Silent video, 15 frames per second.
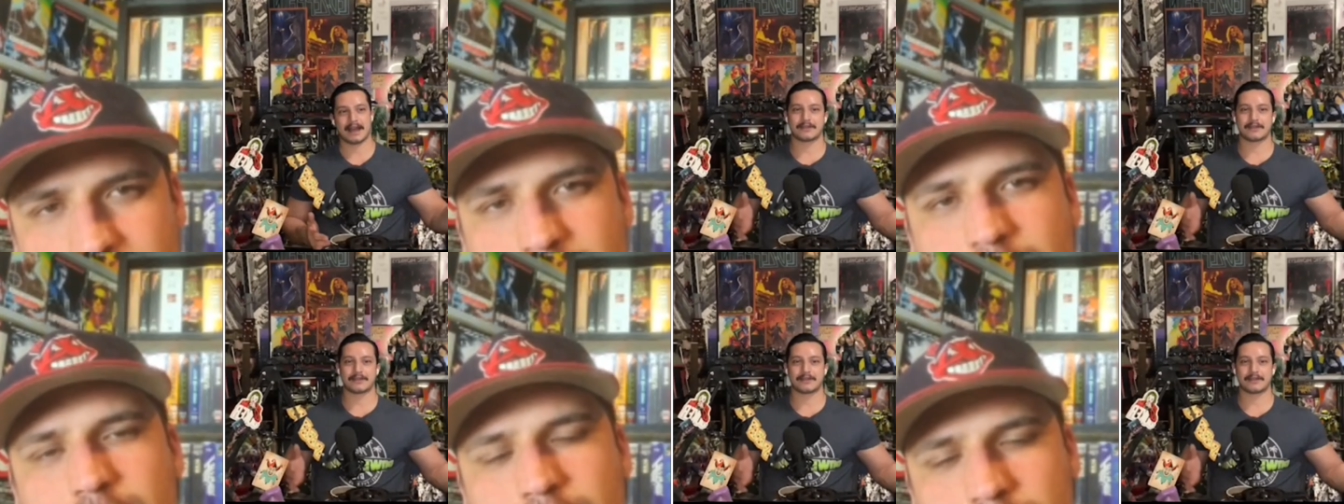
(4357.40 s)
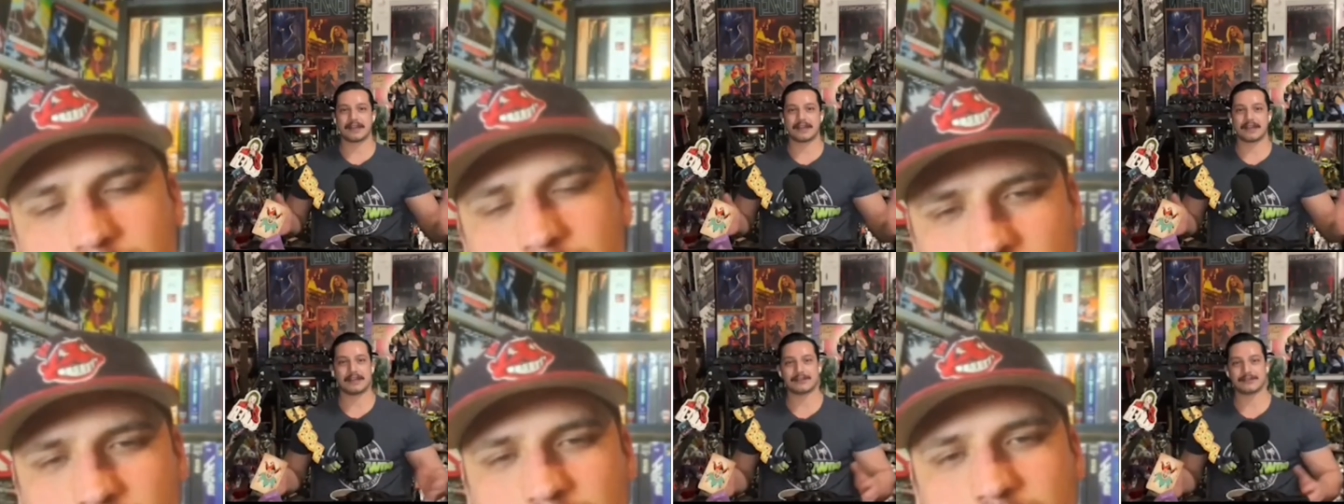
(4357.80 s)
they're trying to
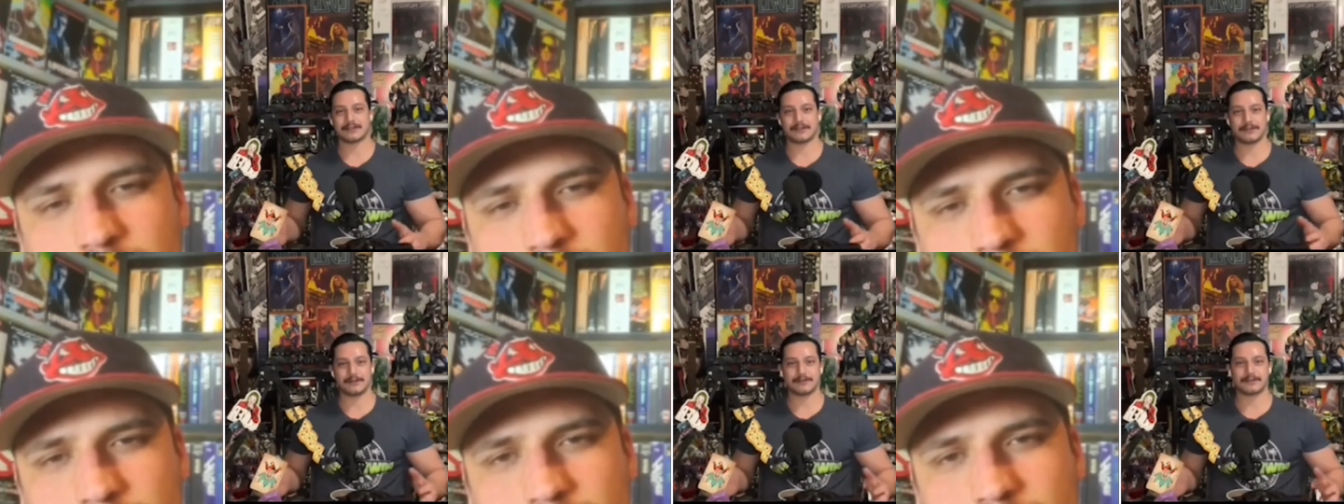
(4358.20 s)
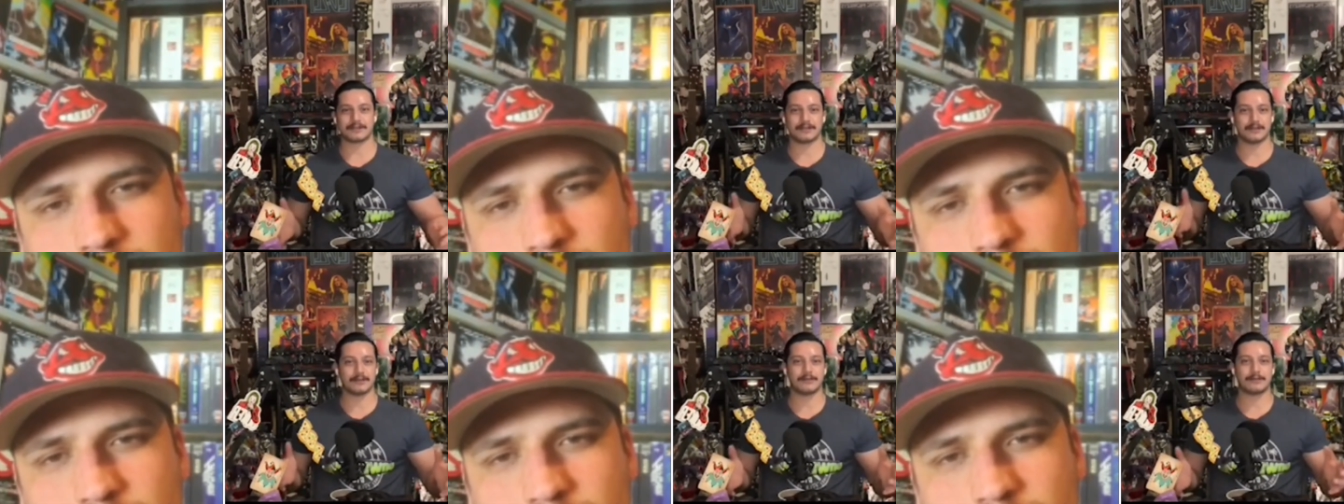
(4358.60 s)
introduce
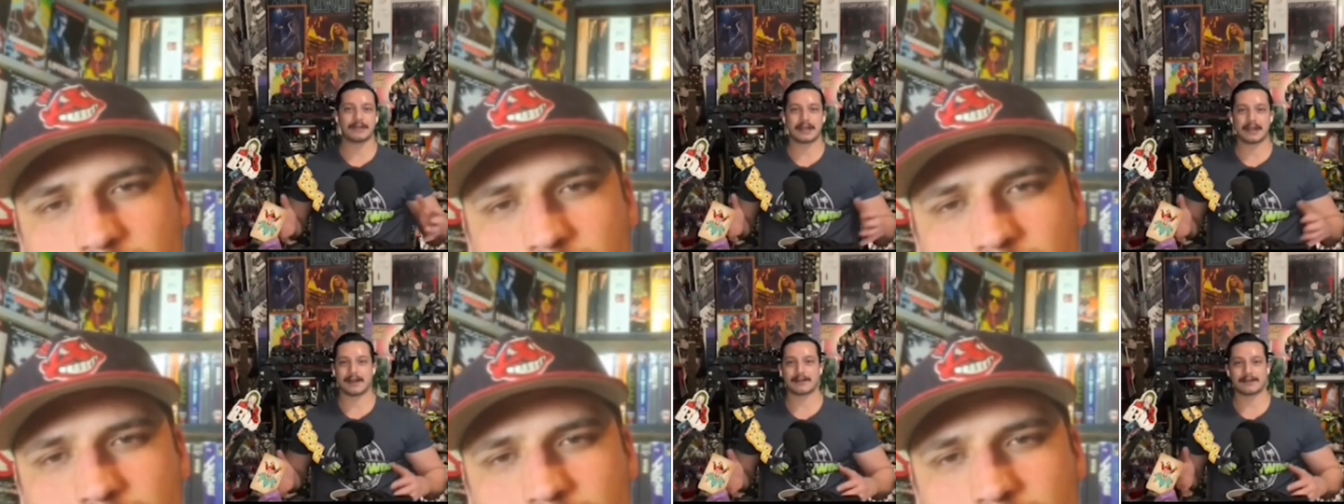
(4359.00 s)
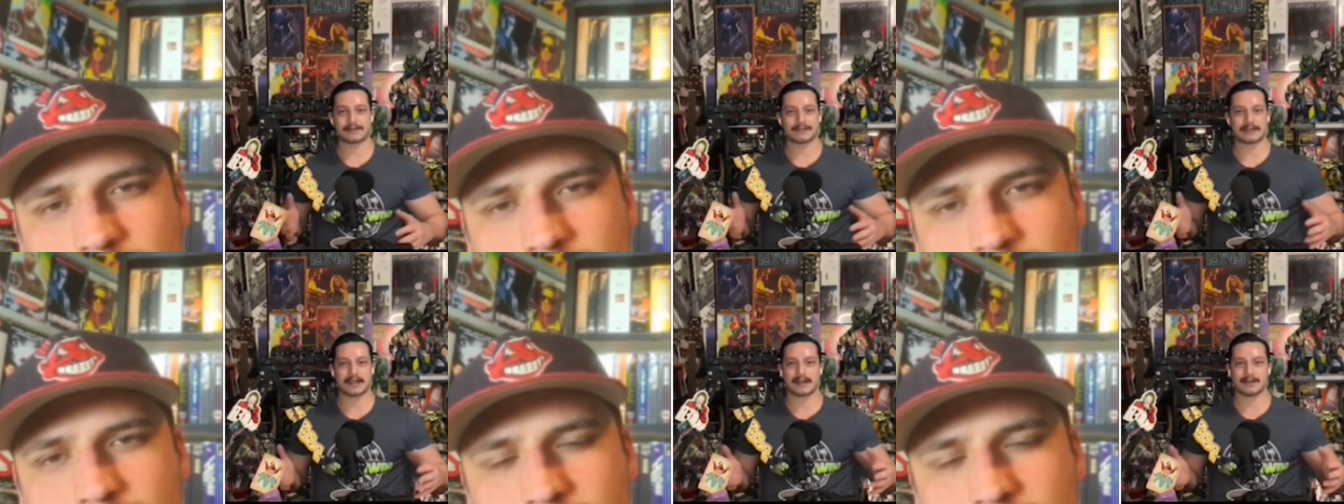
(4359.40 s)
new characters
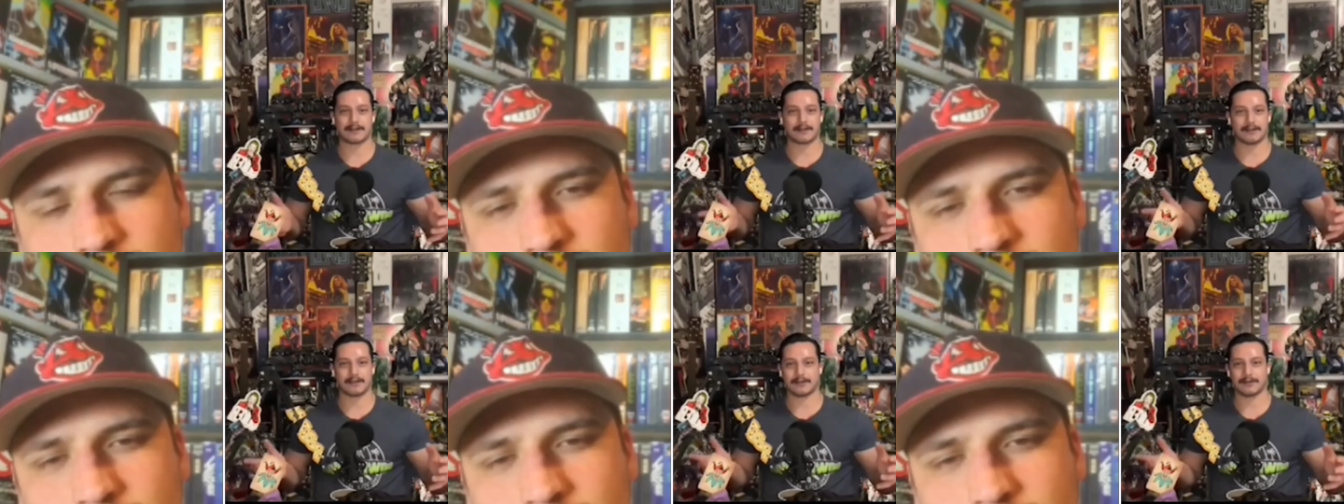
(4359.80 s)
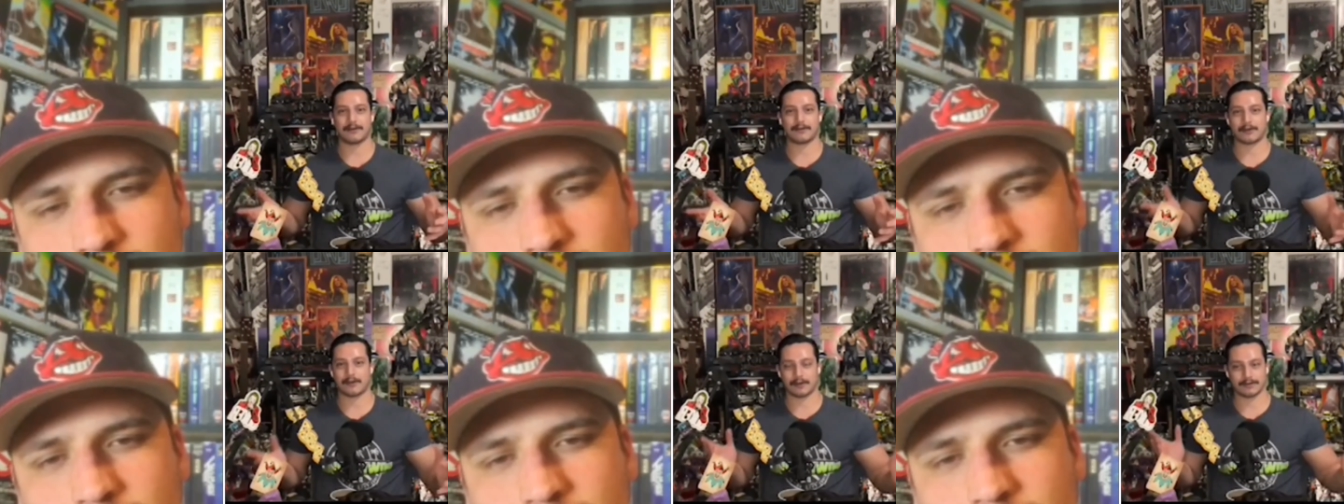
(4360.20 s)
that, you know,
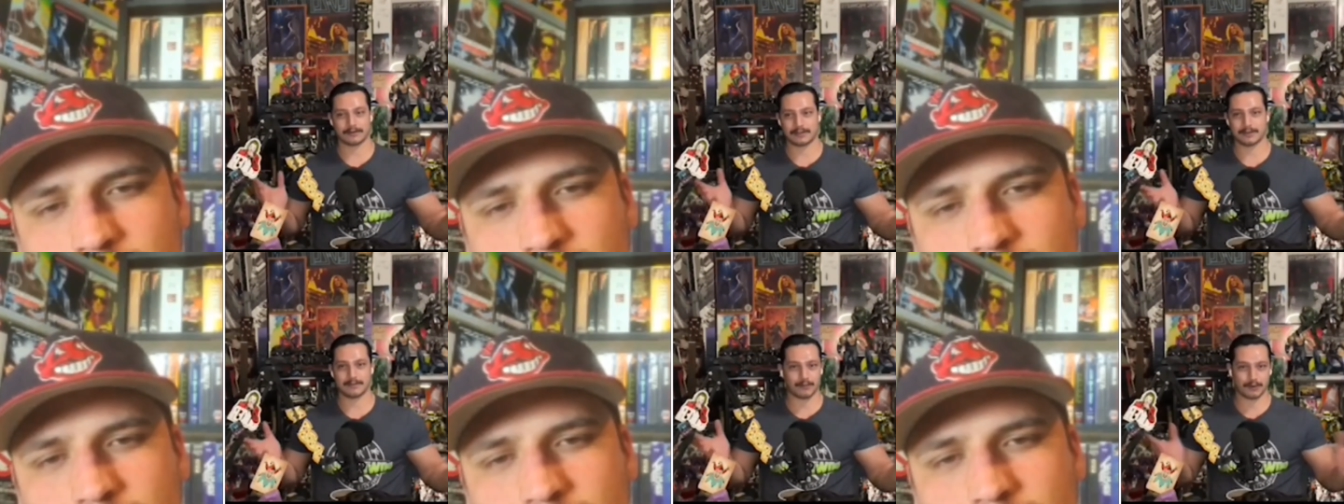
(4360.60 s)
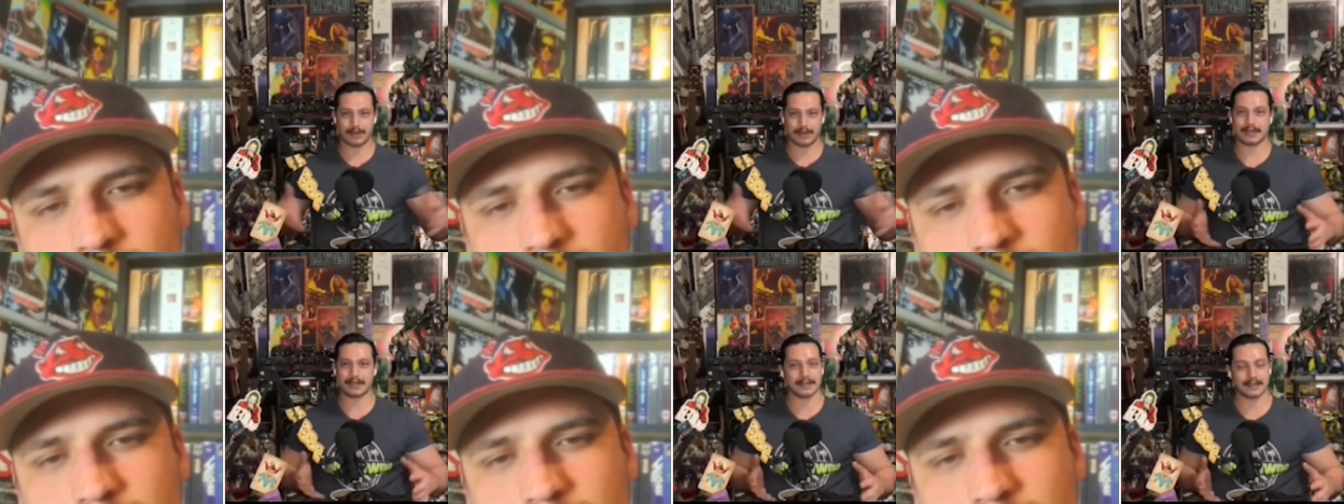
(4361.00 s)
to bring
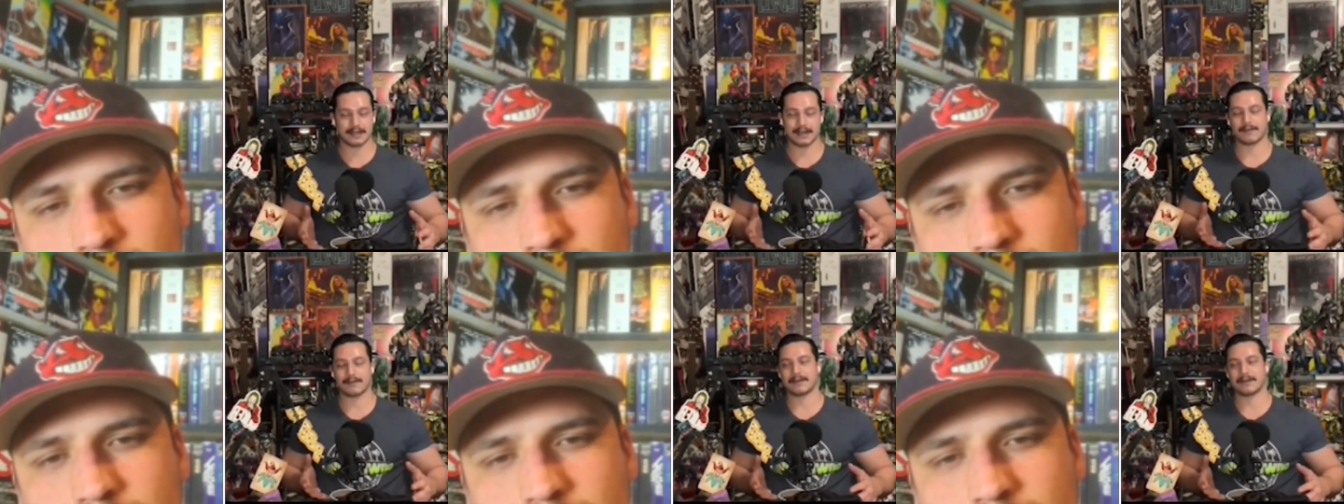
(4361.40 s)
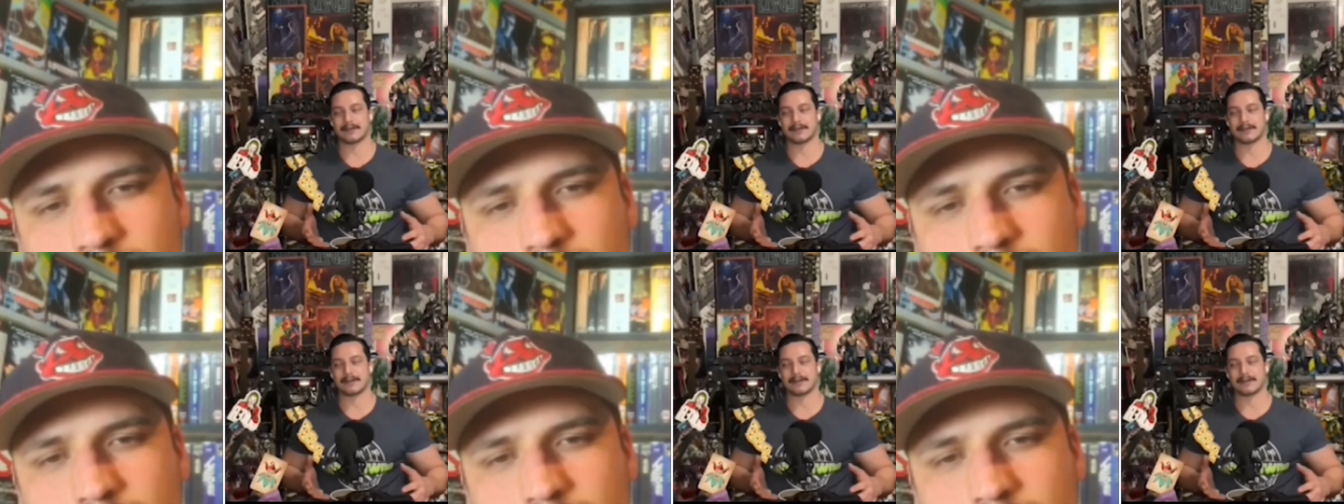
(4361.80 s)
in and everything.